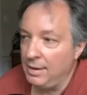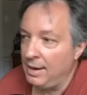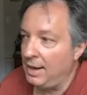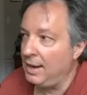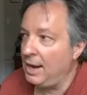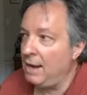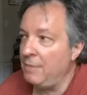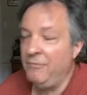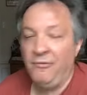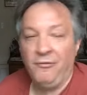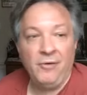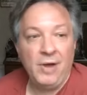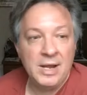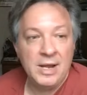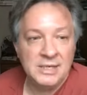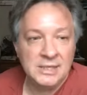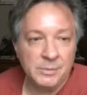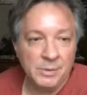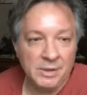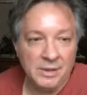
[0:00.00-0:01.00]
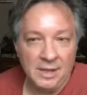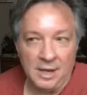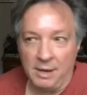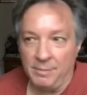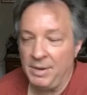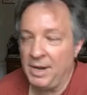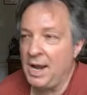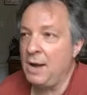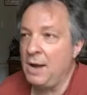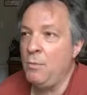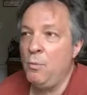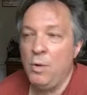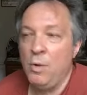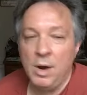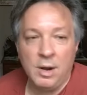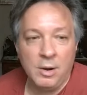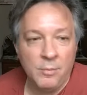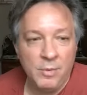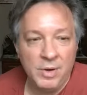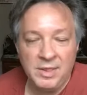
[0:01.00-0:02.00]
And I'm friends with them and I
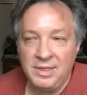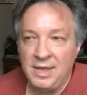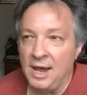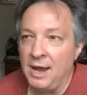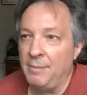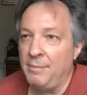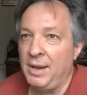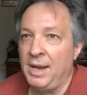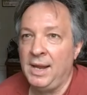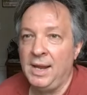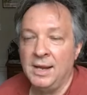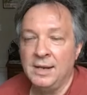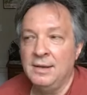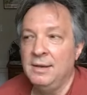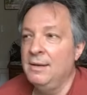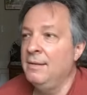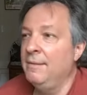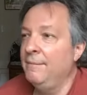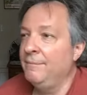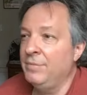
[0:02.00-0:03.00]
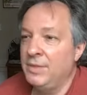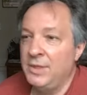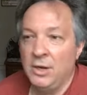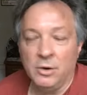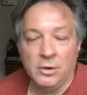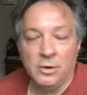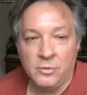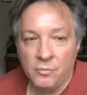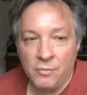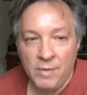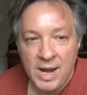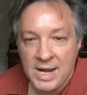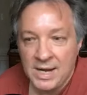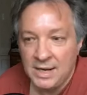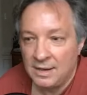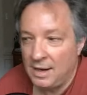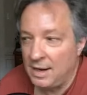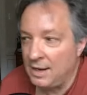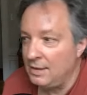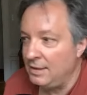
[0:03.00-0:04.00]
work with them and they're
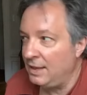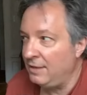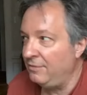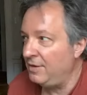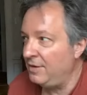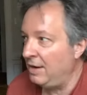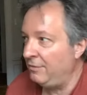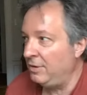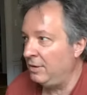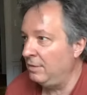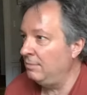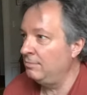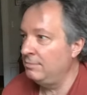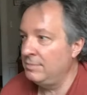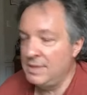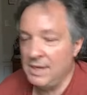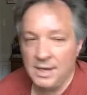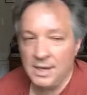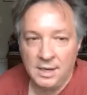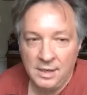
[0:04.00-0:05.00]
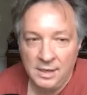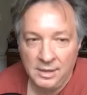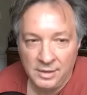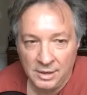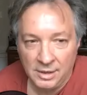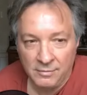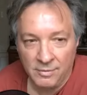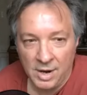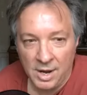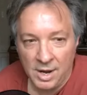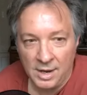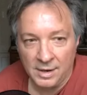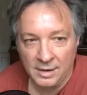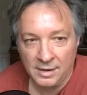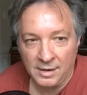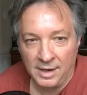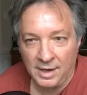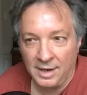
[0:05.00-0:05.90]
great. And they've never done anything wrong.